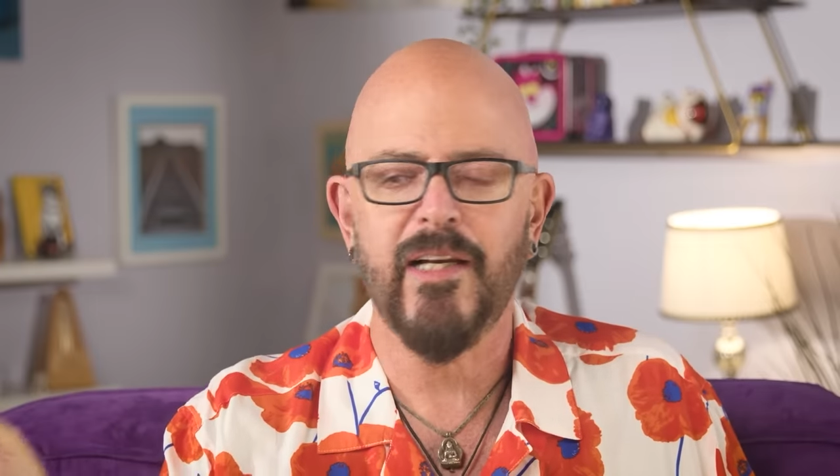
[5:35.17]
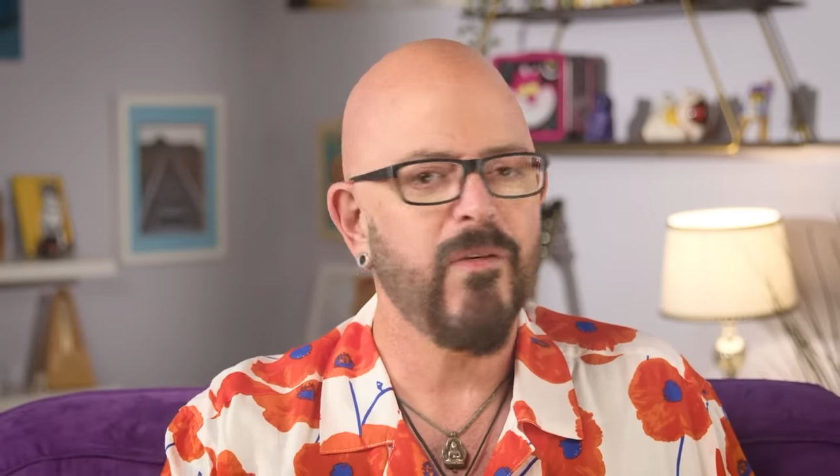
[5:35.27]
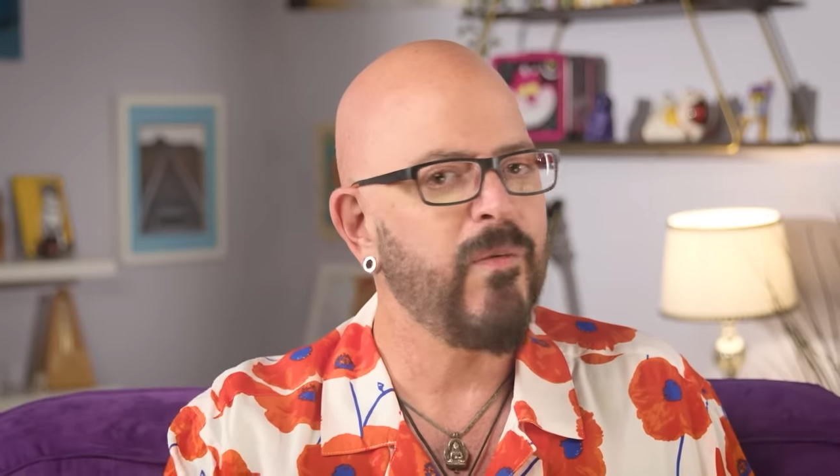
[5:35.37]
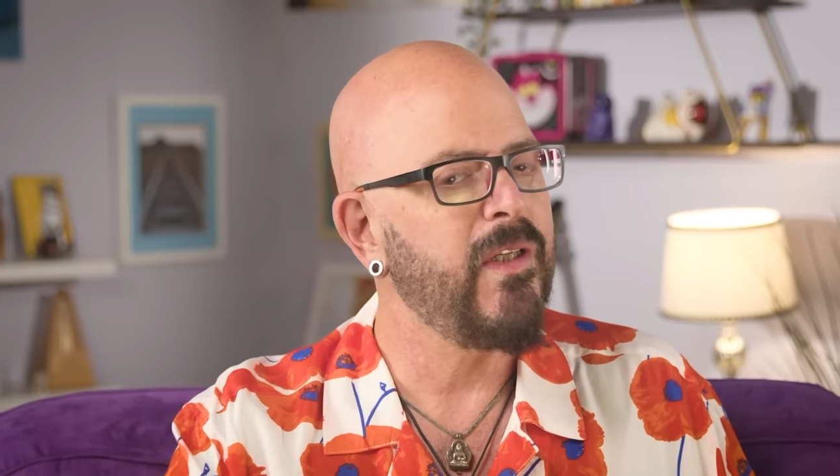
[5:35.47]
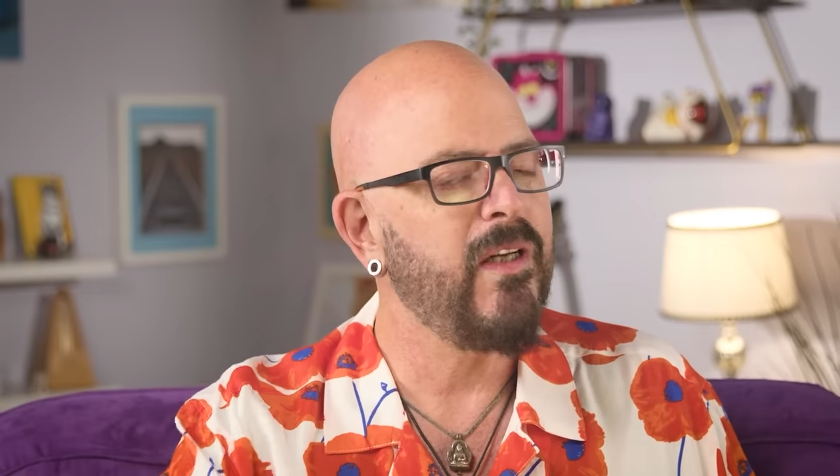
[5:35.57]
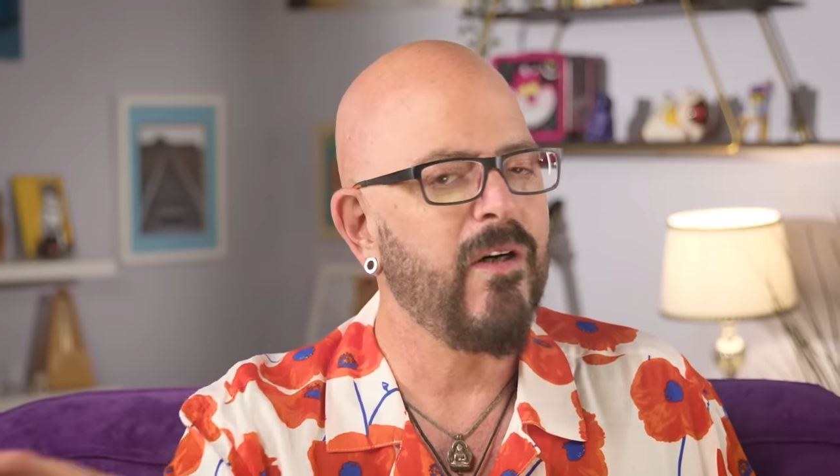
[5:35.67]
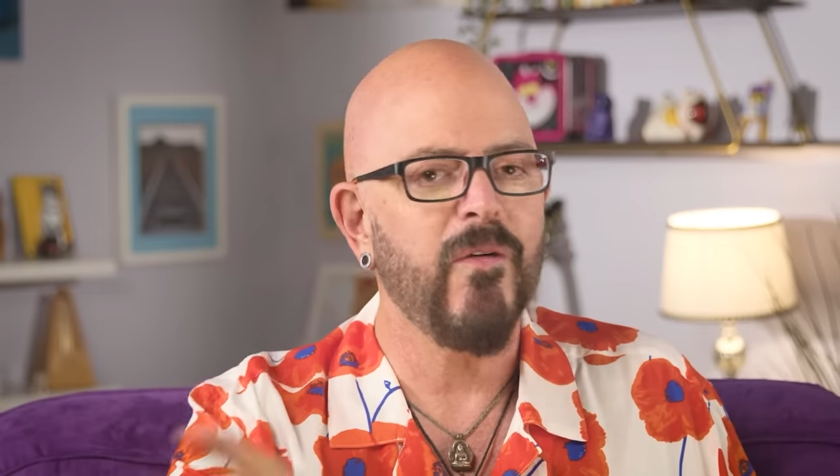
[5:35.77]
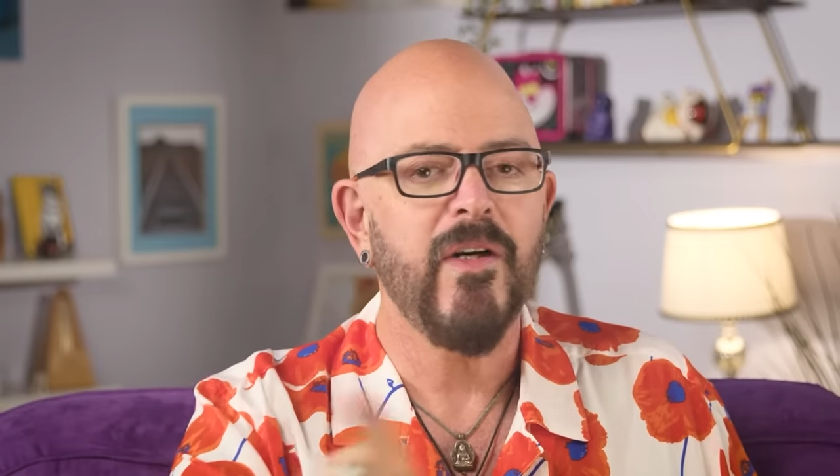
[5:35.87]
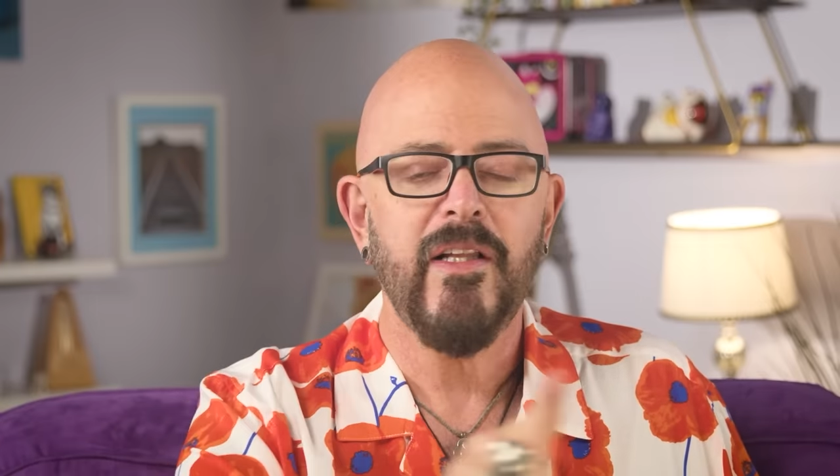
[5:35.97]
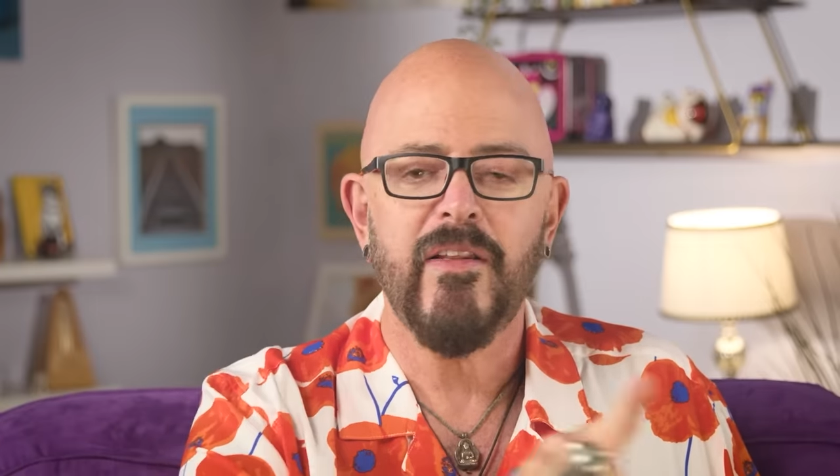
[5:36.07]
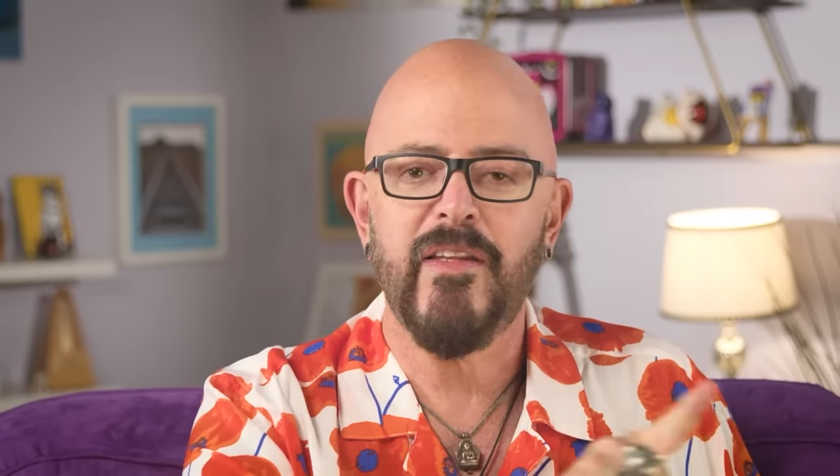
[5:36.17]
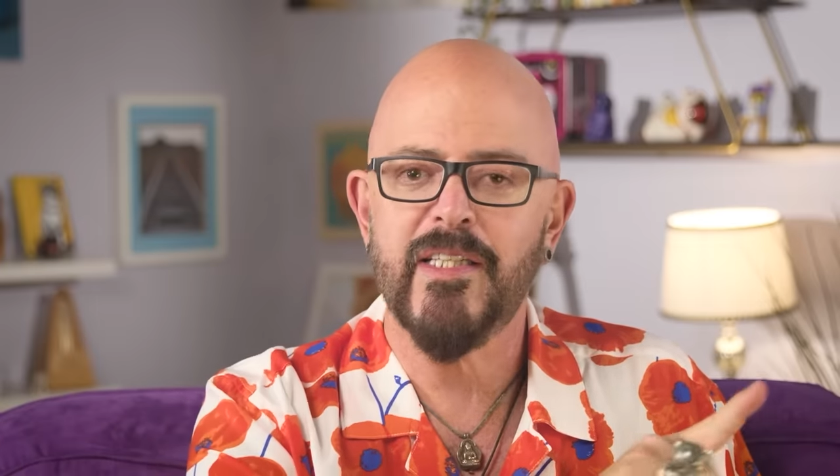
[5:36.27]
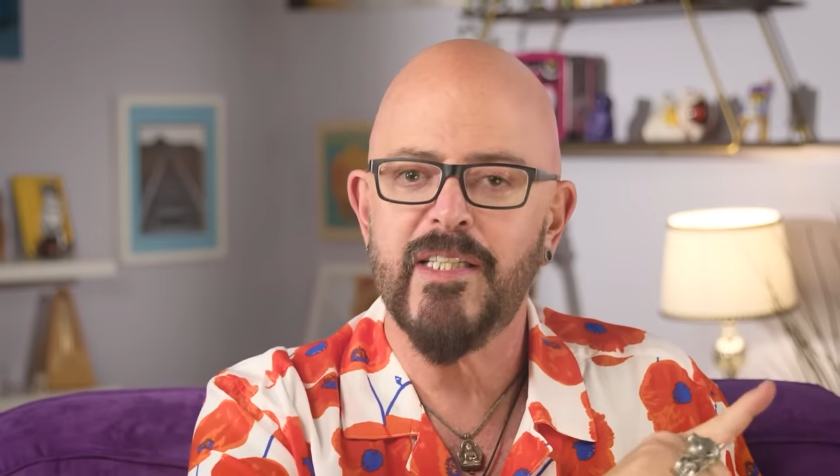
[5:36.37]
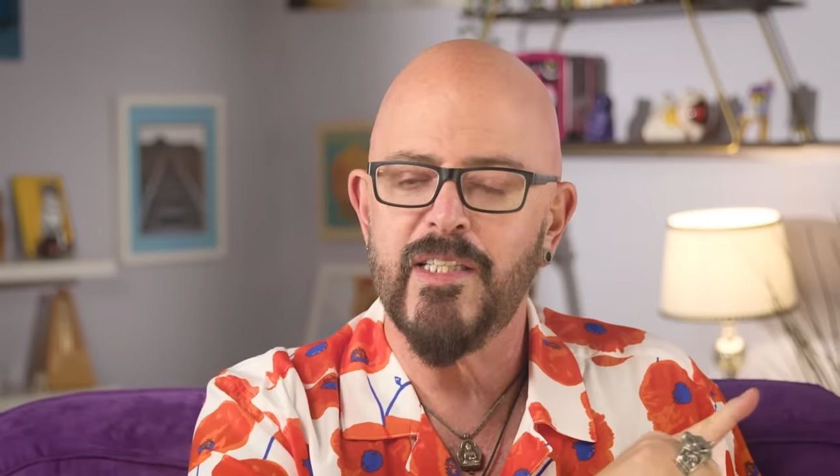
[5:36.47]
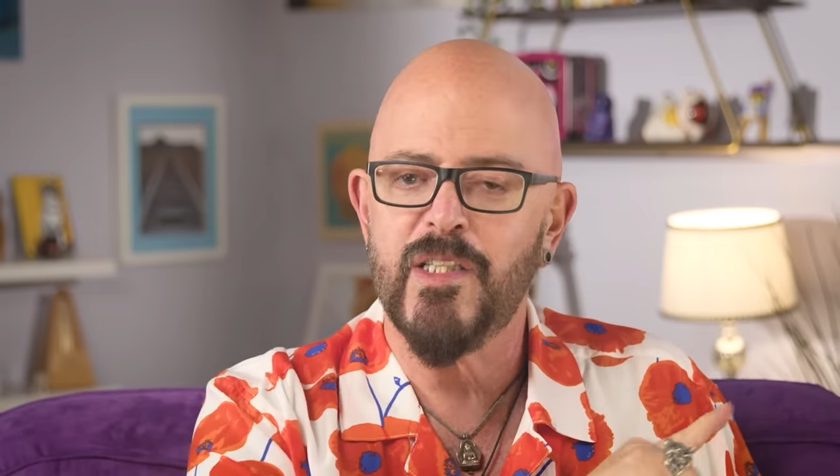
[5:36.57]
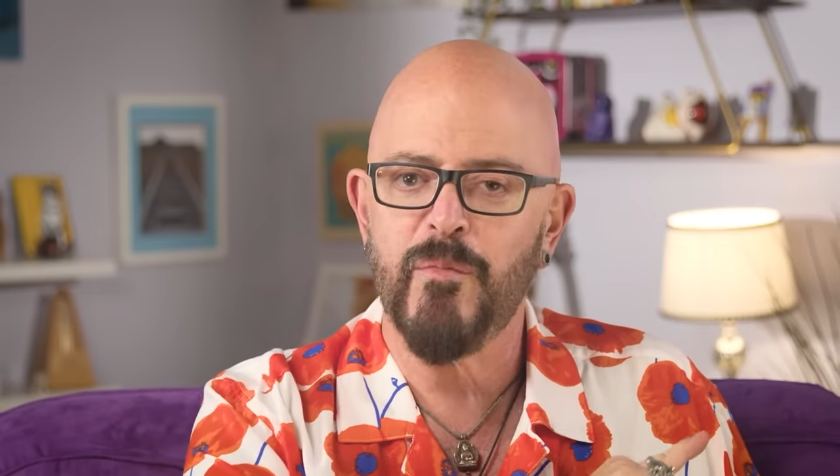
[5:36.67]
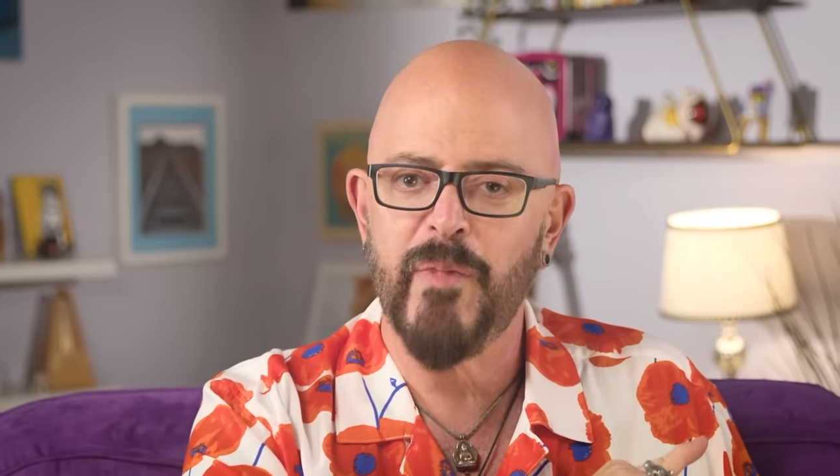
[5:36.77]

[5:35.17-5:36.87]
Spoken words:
everyone know this is the